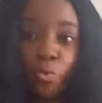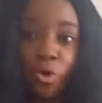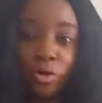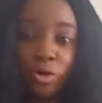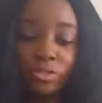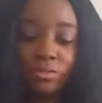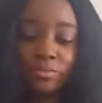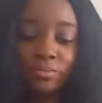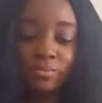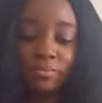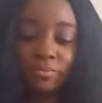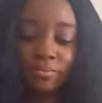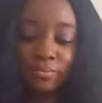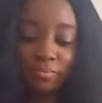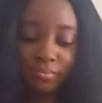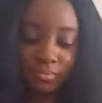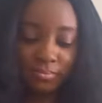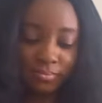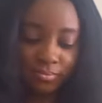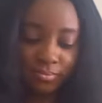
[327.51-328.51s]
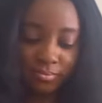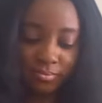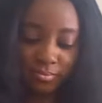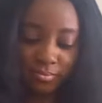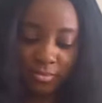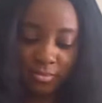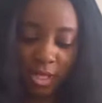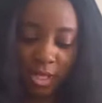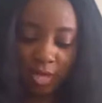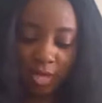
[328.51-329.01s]
1.
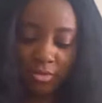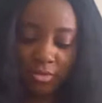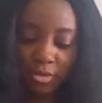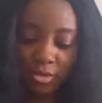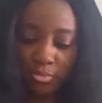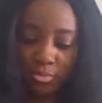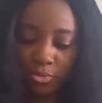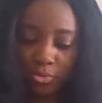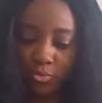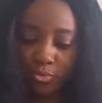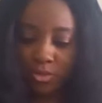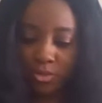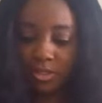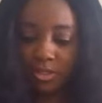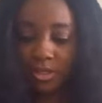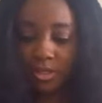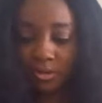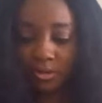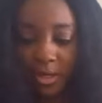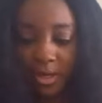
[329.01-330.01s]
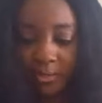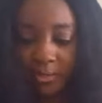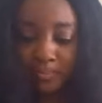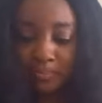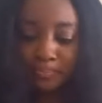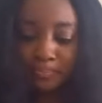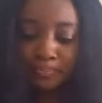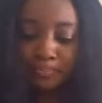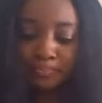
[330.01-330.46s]
I have a number 1 here, right?